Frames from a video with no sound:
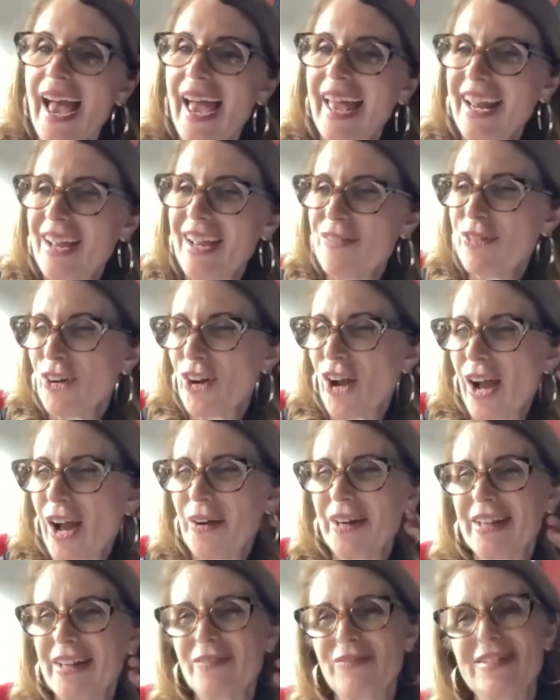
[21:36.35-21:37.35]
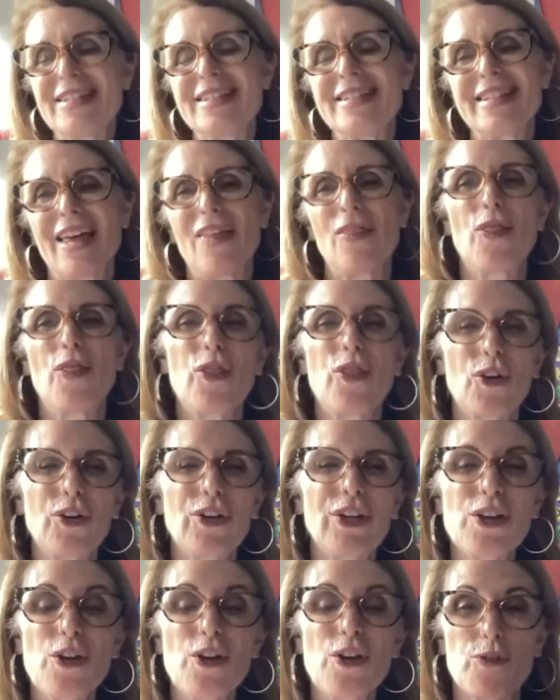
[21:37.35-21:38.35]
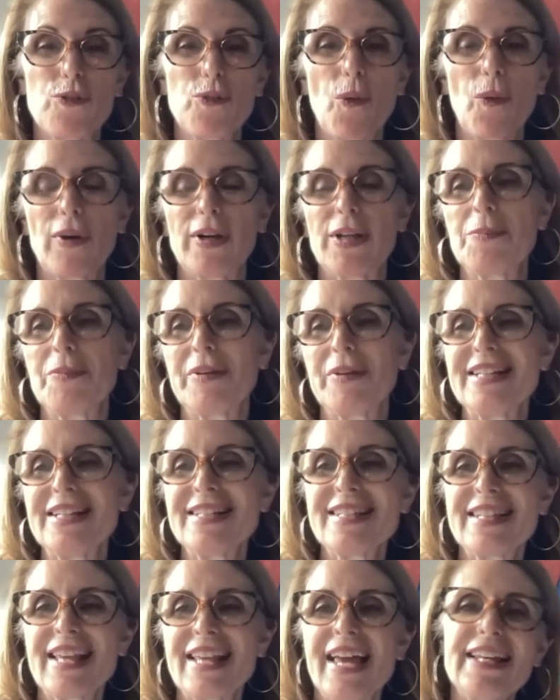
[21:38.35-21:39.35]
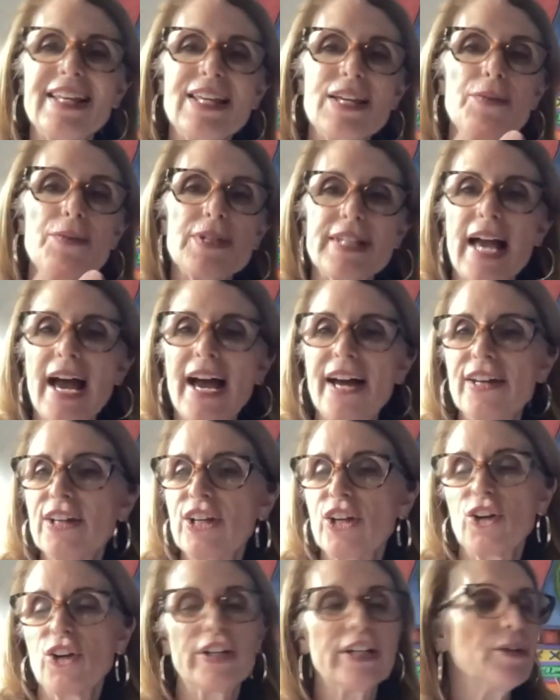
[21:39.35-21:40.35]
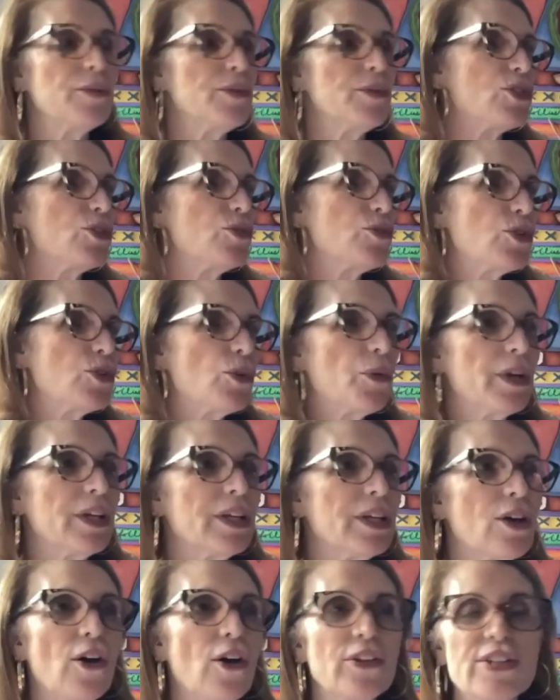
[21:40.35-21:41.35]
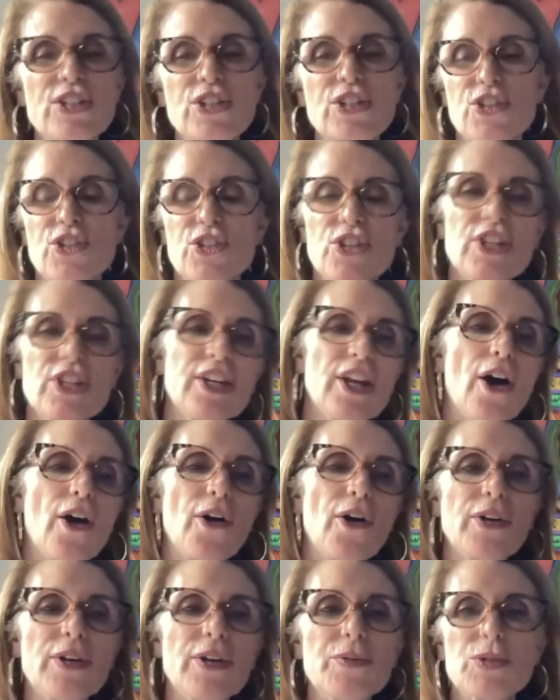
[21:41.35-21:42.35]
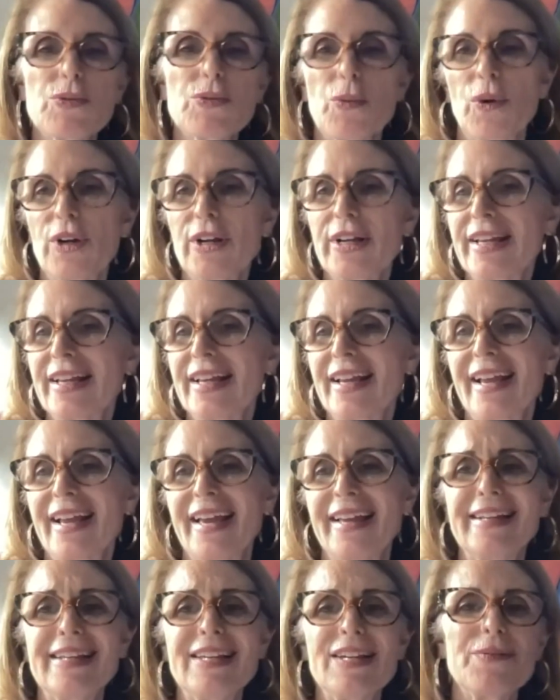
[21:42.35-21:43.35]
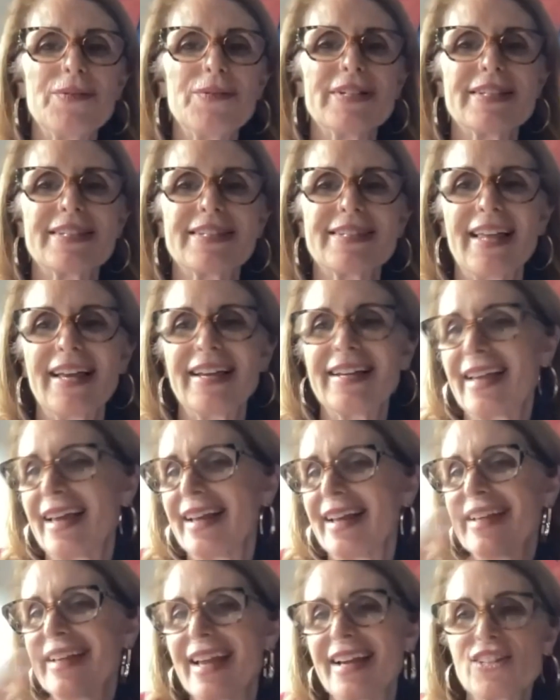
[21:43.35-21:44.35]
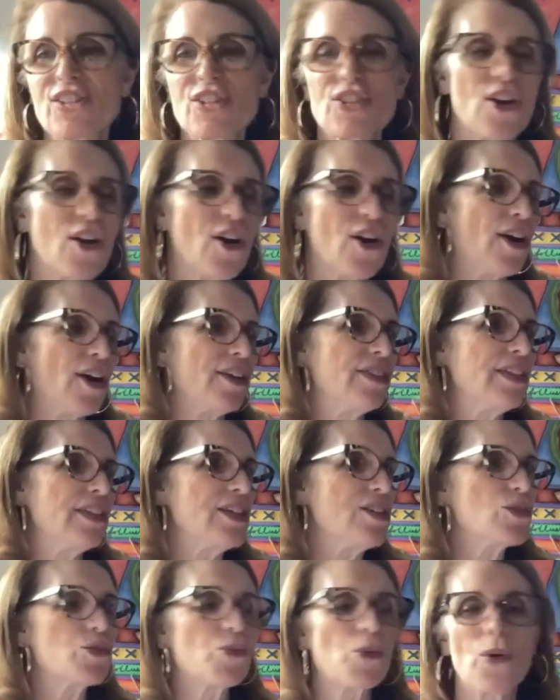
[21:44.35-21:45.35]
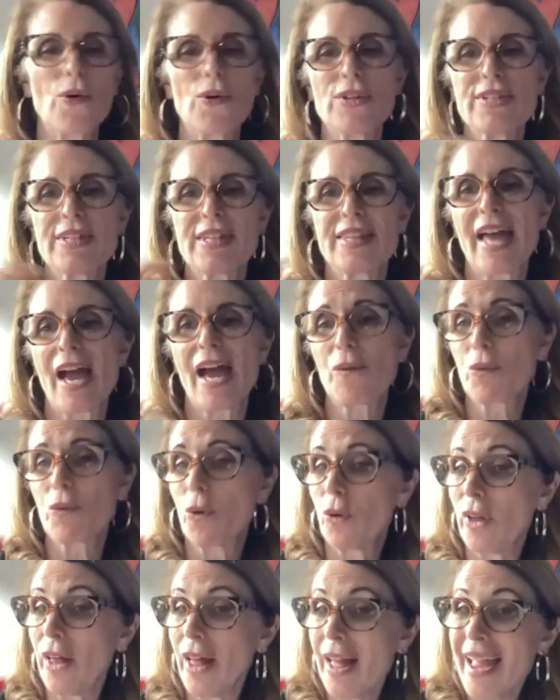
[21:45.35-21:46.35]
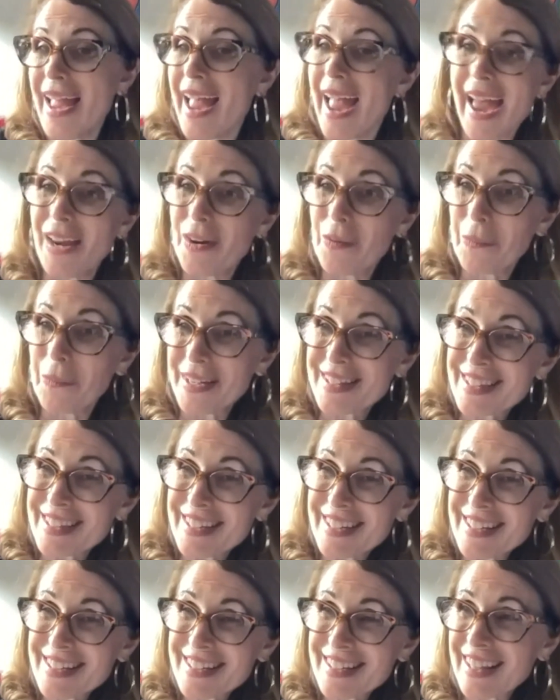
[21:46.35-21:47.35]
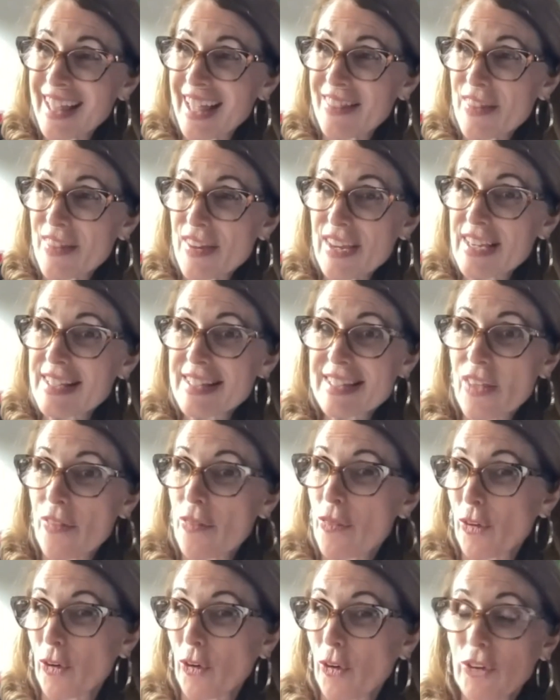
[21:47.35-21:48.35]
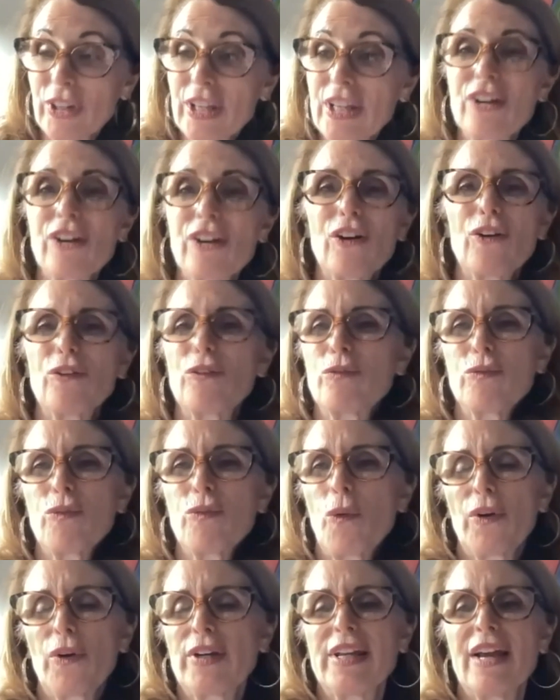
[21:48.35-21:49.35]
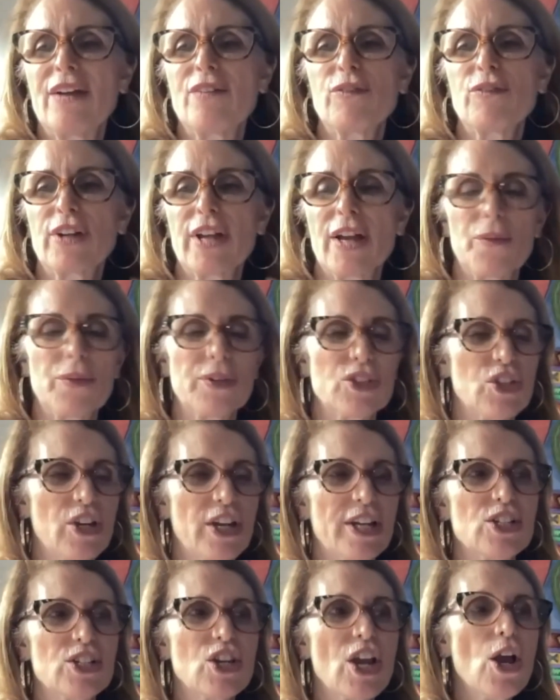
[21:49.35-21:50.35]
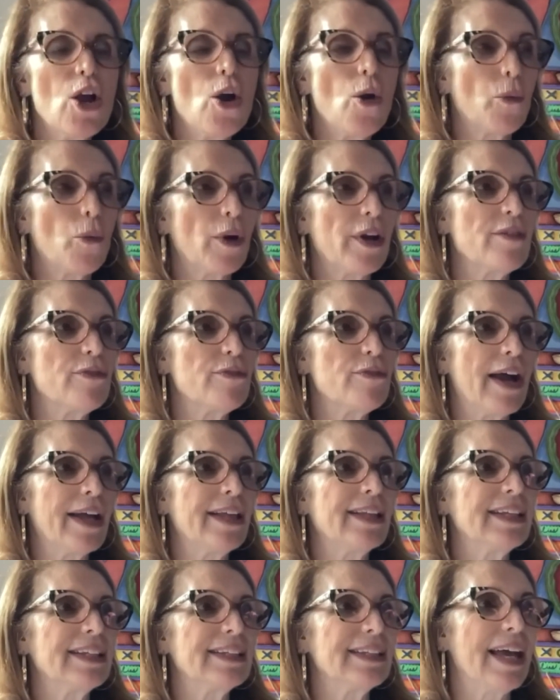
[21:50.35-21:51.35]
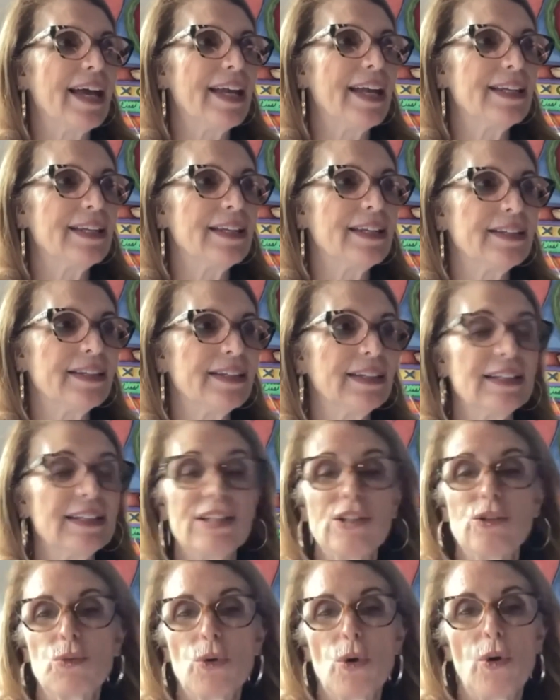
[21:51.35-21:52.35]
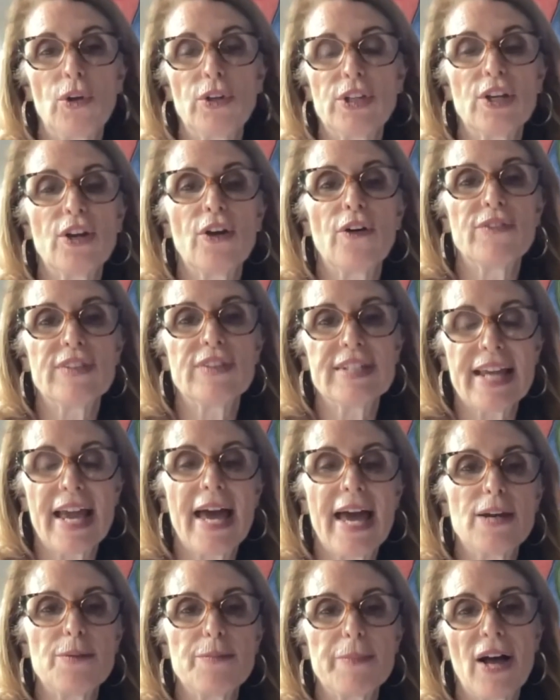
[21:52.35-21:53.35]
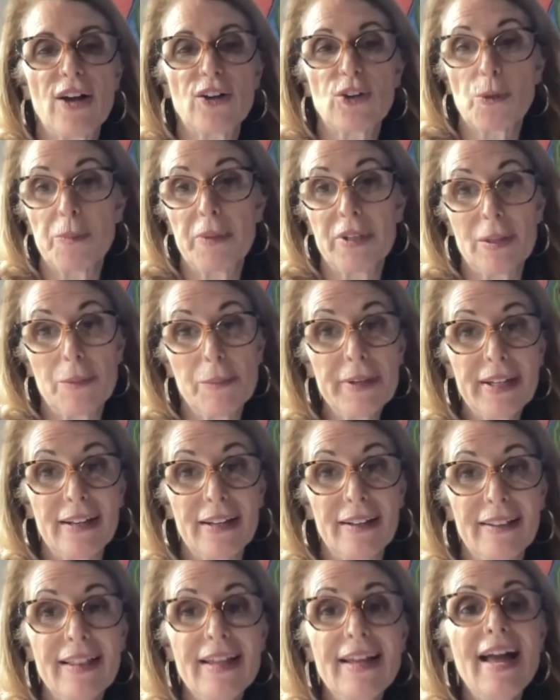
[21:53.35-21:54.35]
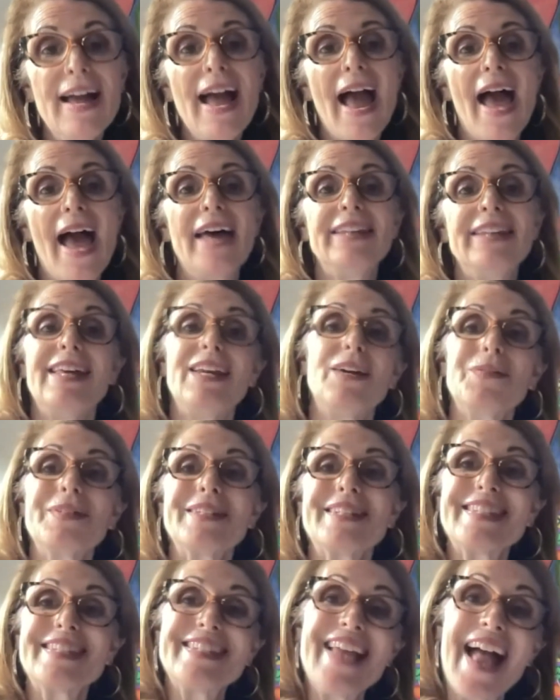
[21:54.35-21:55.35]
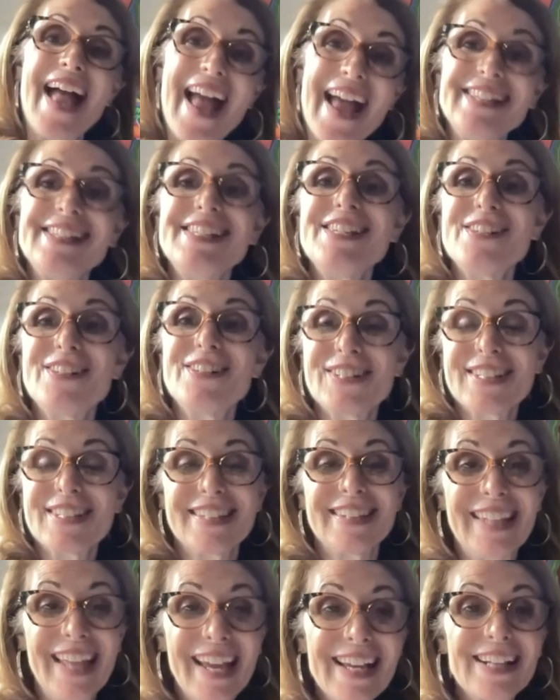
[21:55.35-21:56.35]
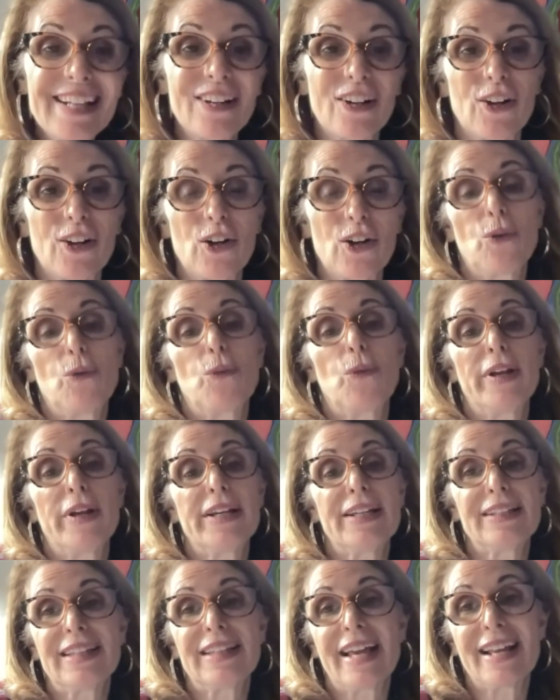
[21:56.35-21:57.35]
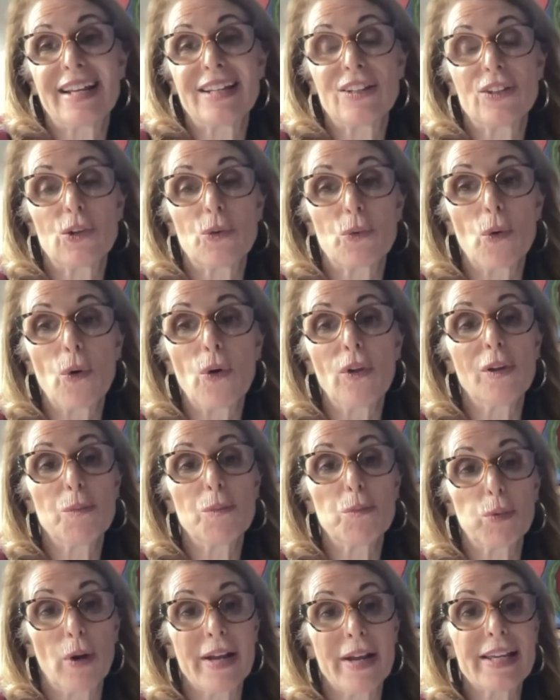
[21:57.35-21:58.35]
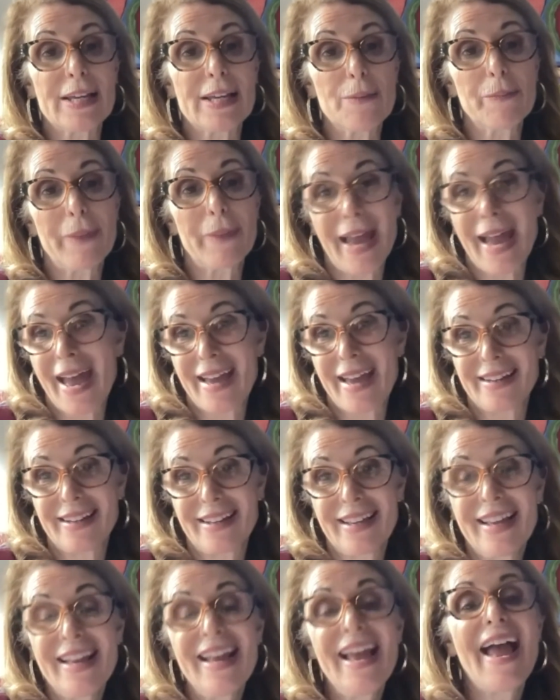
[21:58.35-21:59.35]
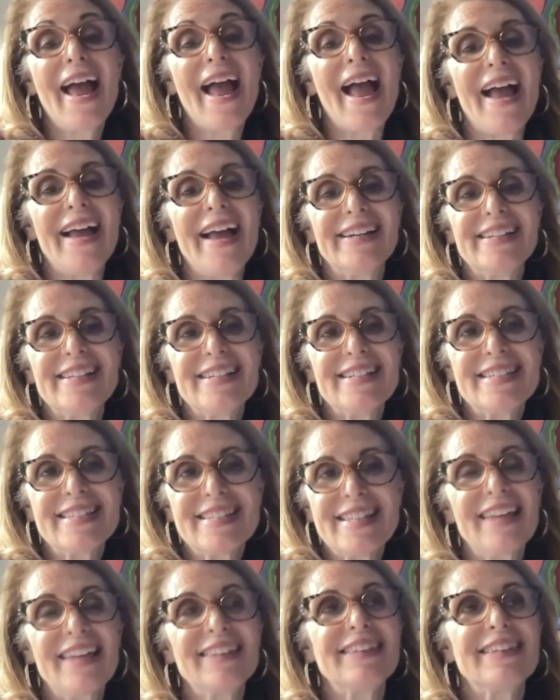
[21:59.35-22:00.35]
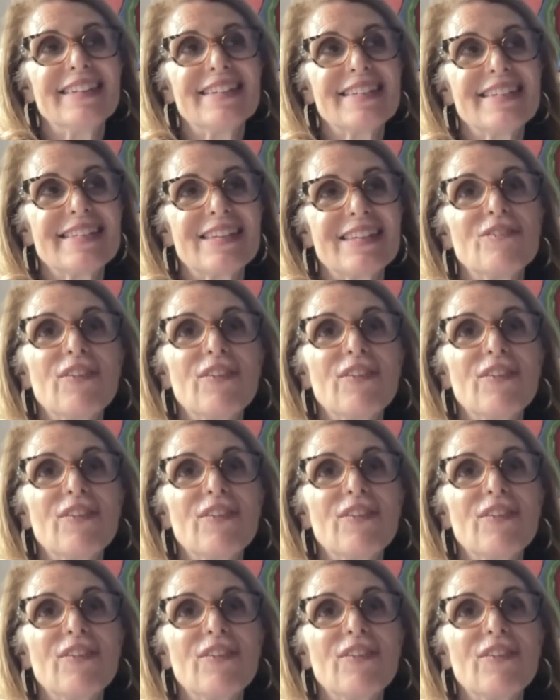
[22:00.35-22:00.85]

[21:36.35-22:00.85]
And I forgot if he said 30 or 40, but he said he was out here and he was doing all these, he was working and he was like getting guest star in these roles and that role. And it wasn't until I think he said 30 or 40, I forget which age, where he finally landed the lead role, of the dad in Malcolm in the Middle. And then it was 10 years later when he landed the role of Breaking Bad. And he said this